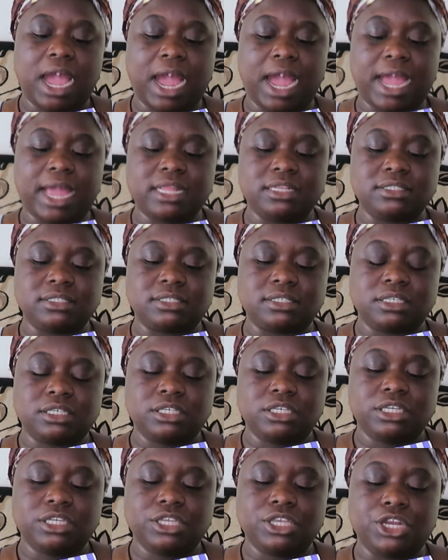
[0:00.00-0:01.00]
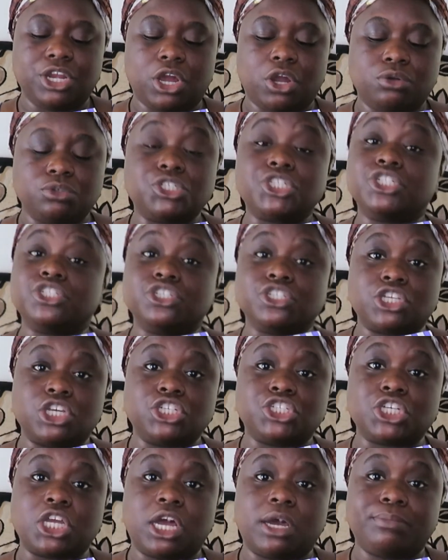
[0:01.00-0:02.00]
and you know, she does
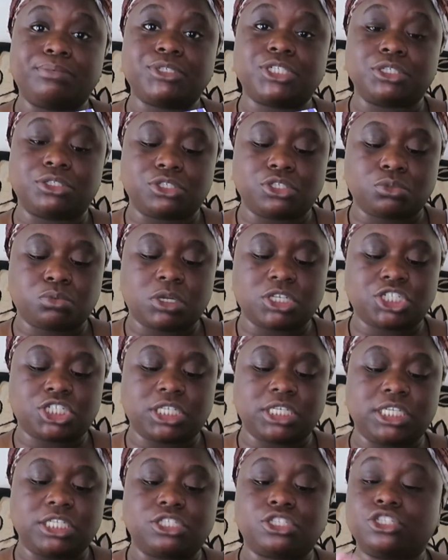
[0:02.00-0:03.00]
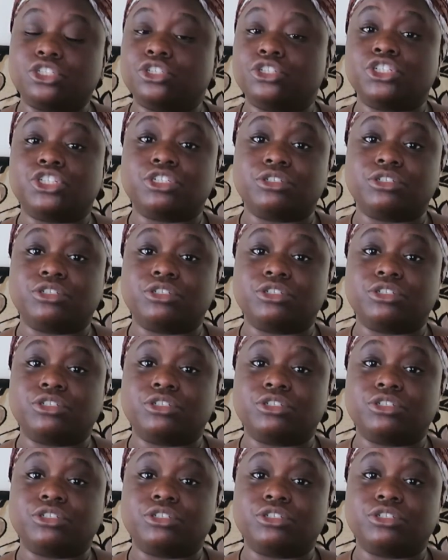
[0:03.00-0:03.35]
her job, she does what she needs to do,